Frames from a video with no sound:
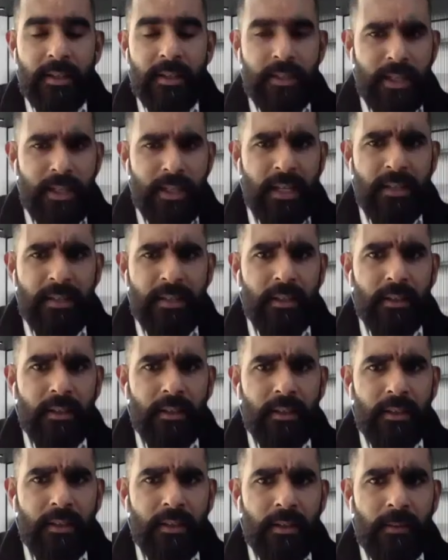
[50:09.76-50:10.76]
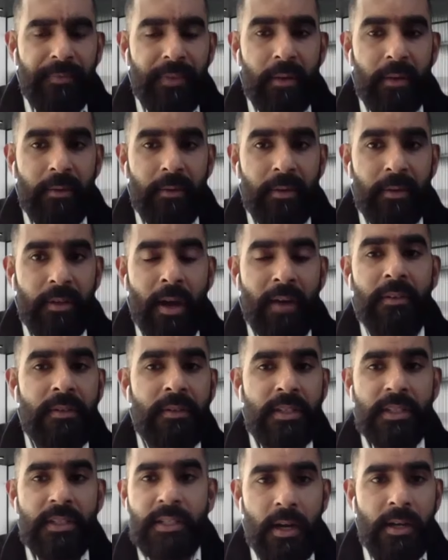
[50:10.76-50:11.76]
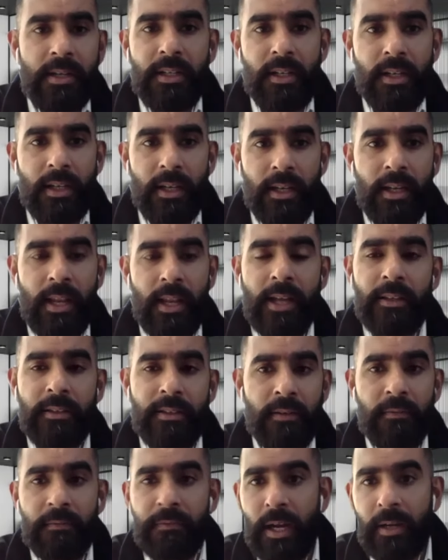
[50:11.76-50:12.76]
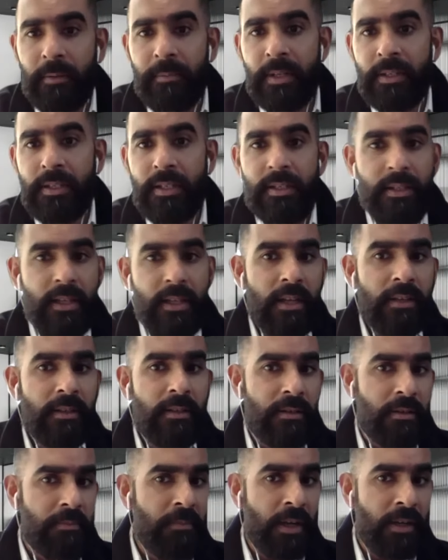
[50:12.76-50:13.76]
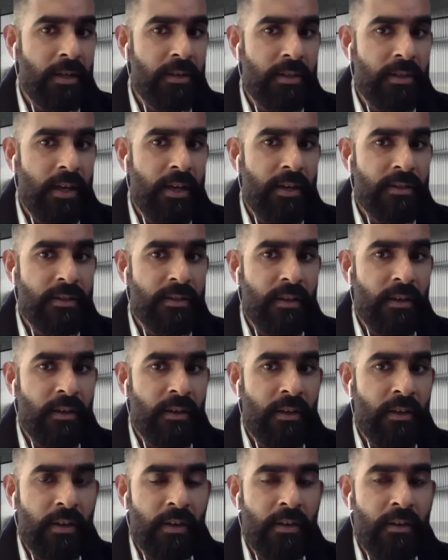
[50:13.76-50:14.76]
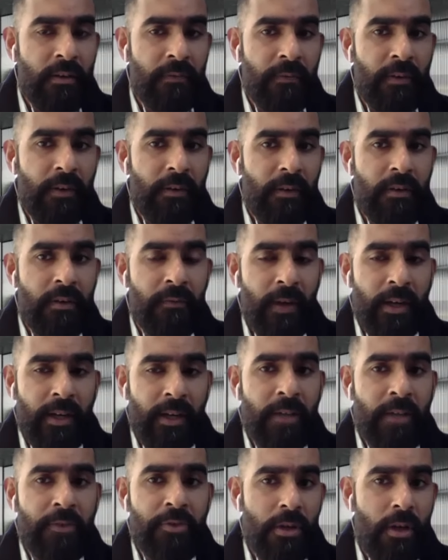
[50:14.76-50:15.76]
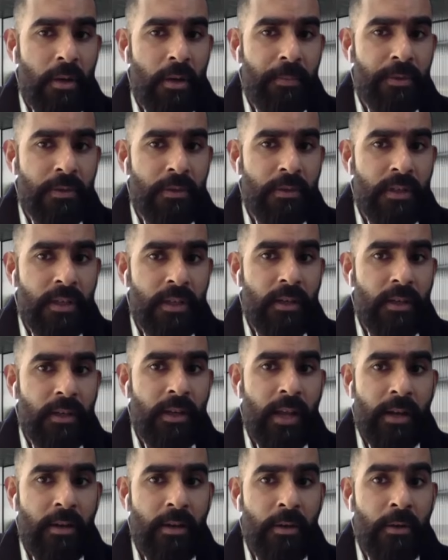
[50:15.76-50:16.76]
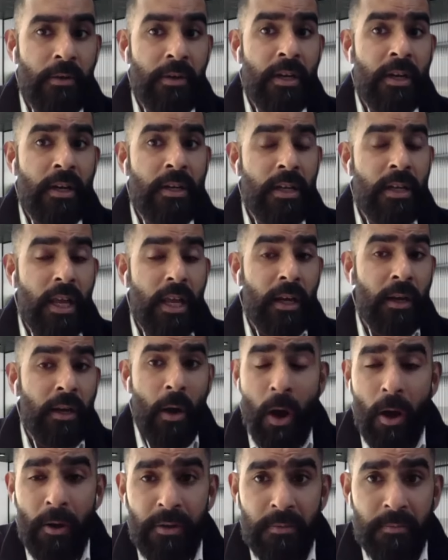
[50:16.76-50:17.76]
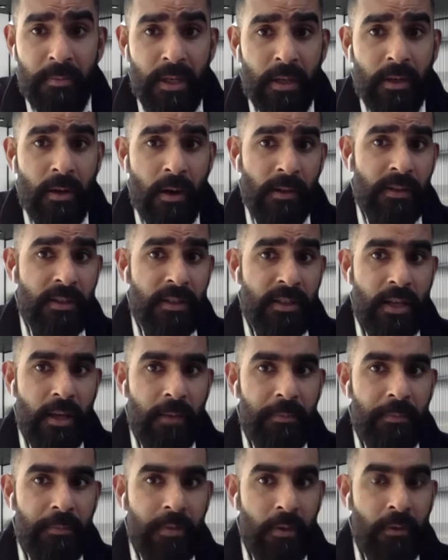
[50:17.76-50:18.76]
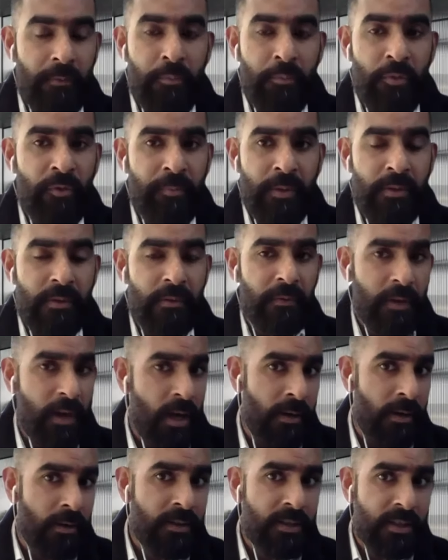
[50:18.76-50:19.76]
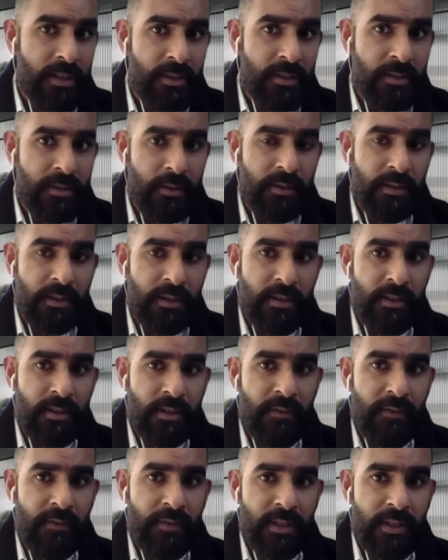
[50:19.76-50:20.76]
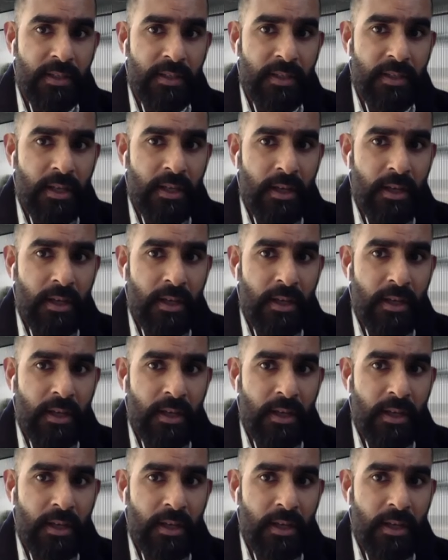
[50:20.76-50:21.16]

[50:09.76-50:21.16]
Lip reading: data, you haven't even started collecting fragmented data to monetize in a financial opportunity, let alone in an economy concept of movement of currencies, goods, and services.